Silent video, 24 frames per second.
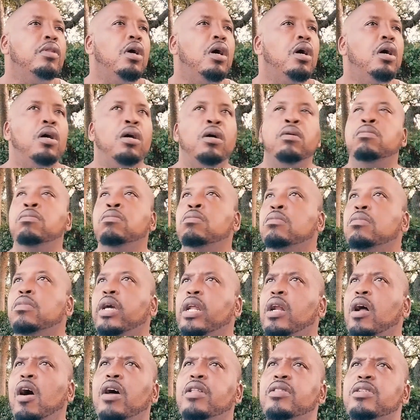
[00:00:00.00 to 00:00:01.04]
um,
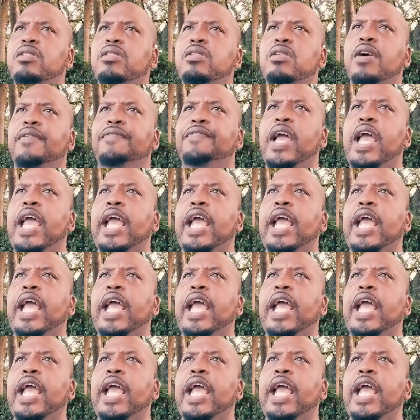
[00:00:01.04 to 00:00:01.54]
and all this stuff.